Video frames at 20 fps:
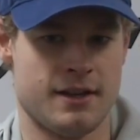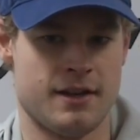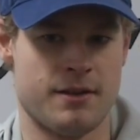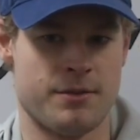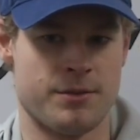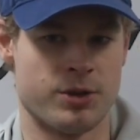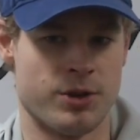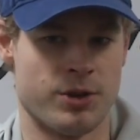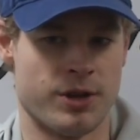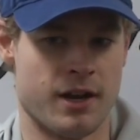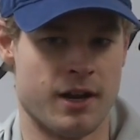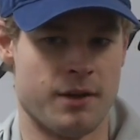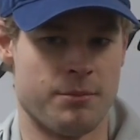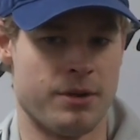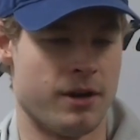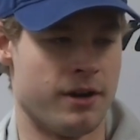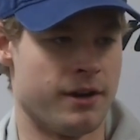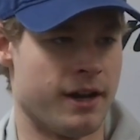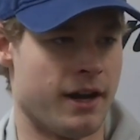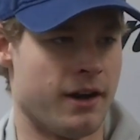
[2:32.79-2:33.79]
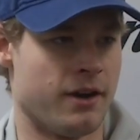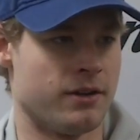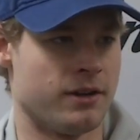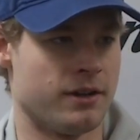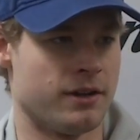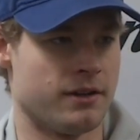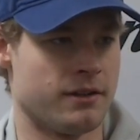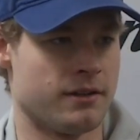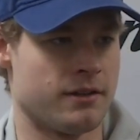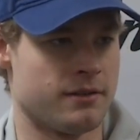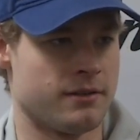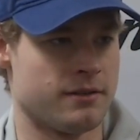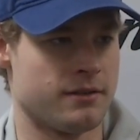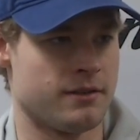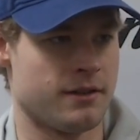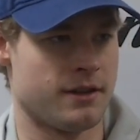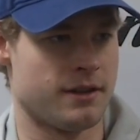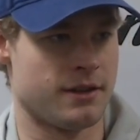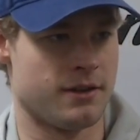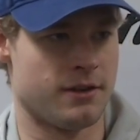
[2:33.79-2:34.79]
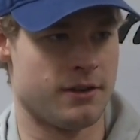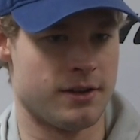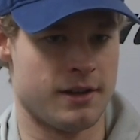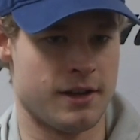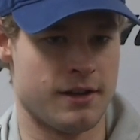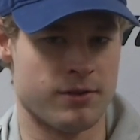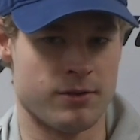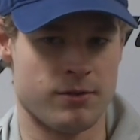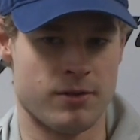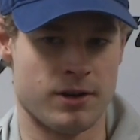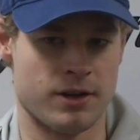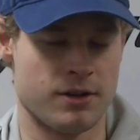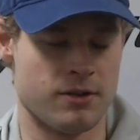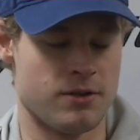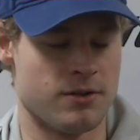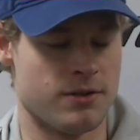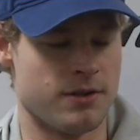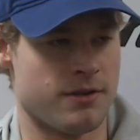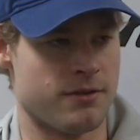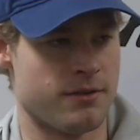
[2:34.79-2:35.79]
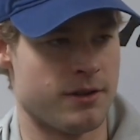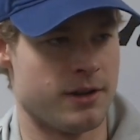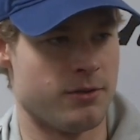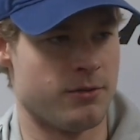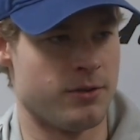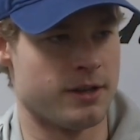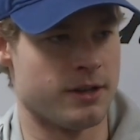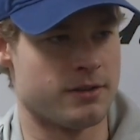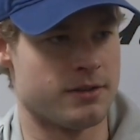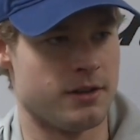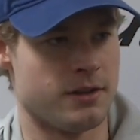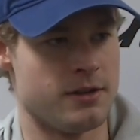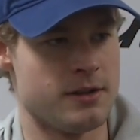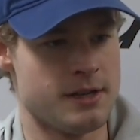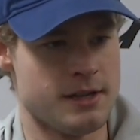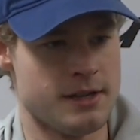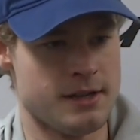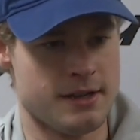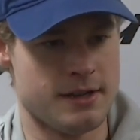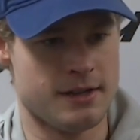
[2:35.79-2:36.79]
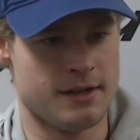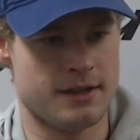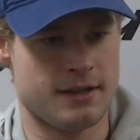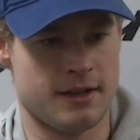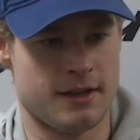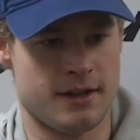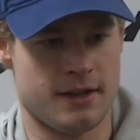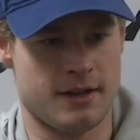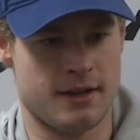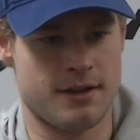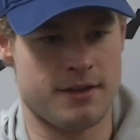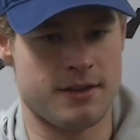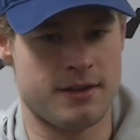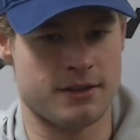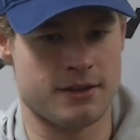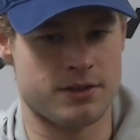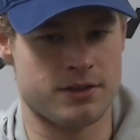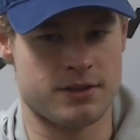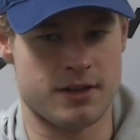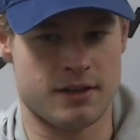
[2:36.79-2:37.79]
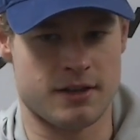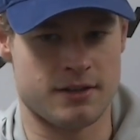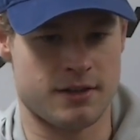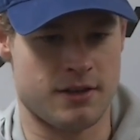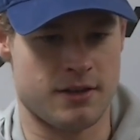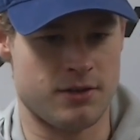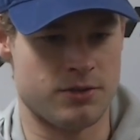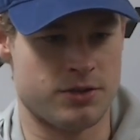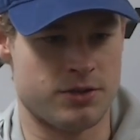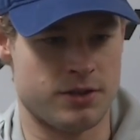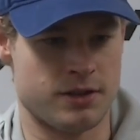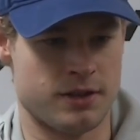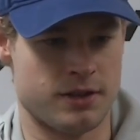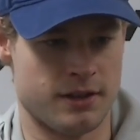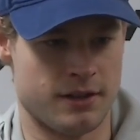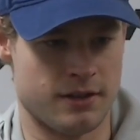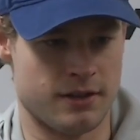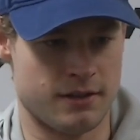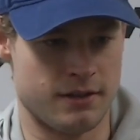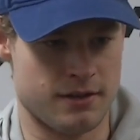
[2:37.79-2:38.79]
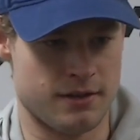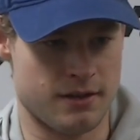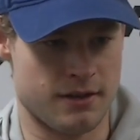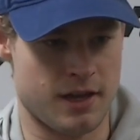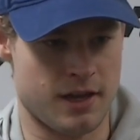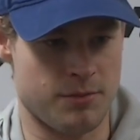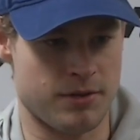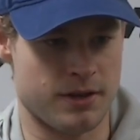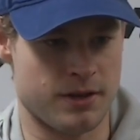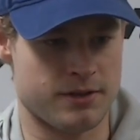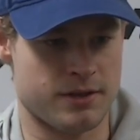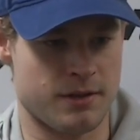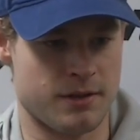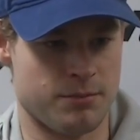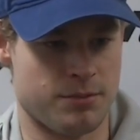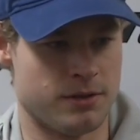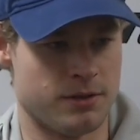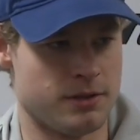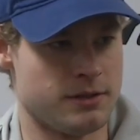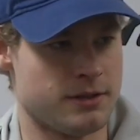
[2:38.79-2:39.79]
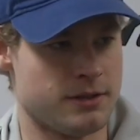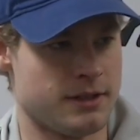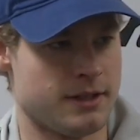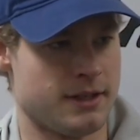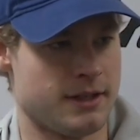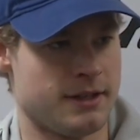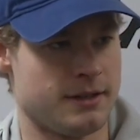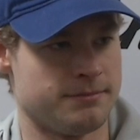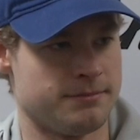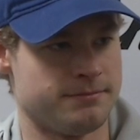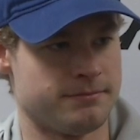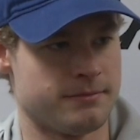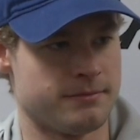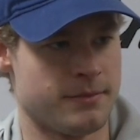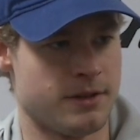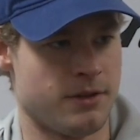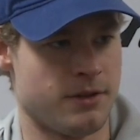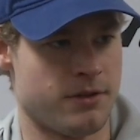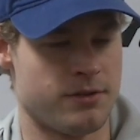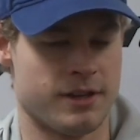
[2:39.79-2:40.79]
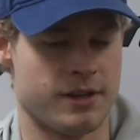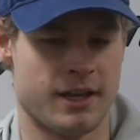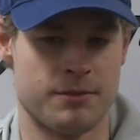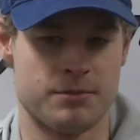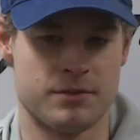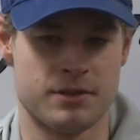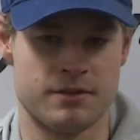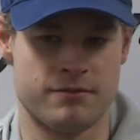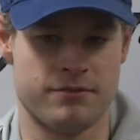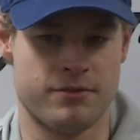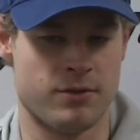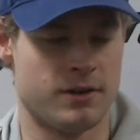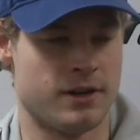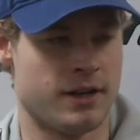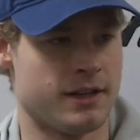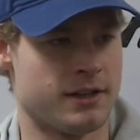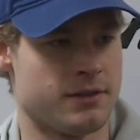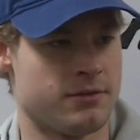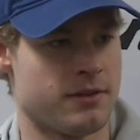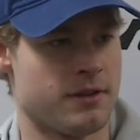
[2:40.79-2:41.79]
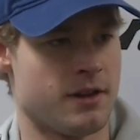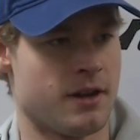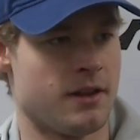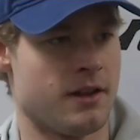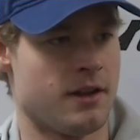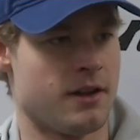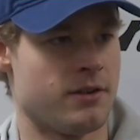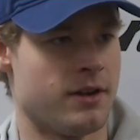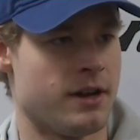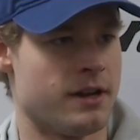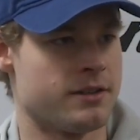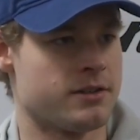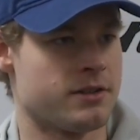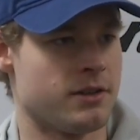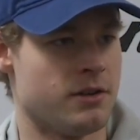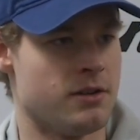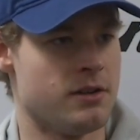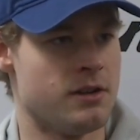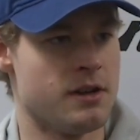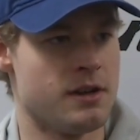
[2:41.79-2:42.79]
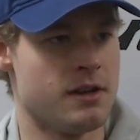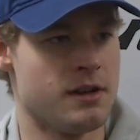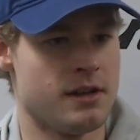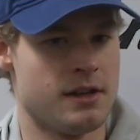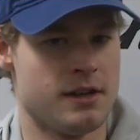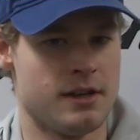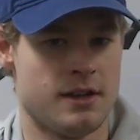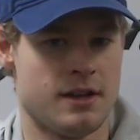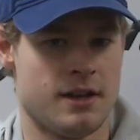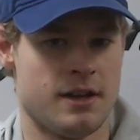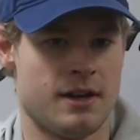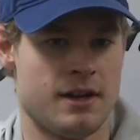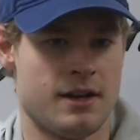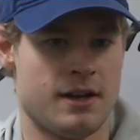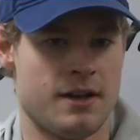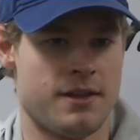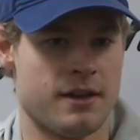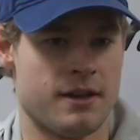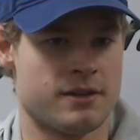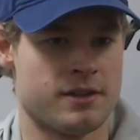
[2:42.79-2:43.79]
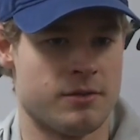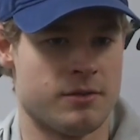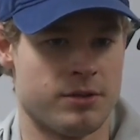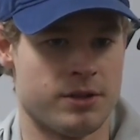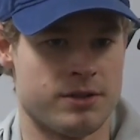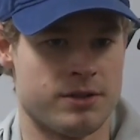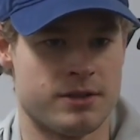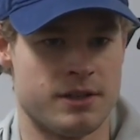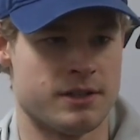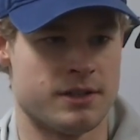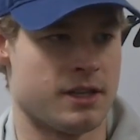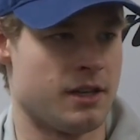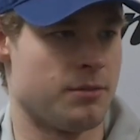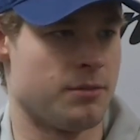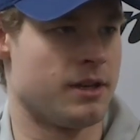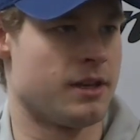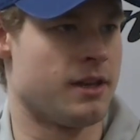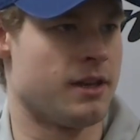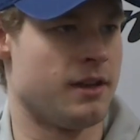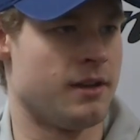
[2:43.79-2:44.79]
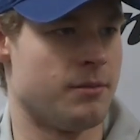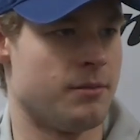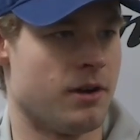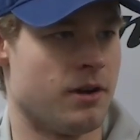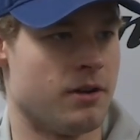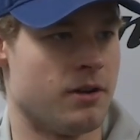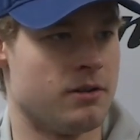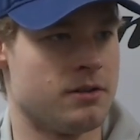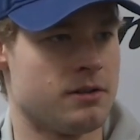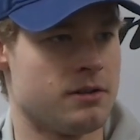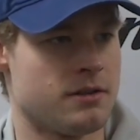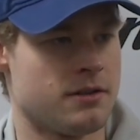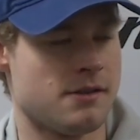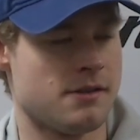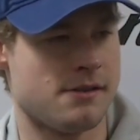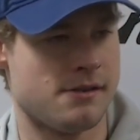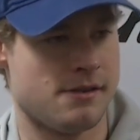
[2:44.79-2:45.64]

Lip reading: you really got to bear down. And, you know, you never want to go in 3 in a week. So, I think just execution and keeping it simple, you know, 3 games in 4 nights with not a lot of rest. So I think simplicity is going to be key tomorrow.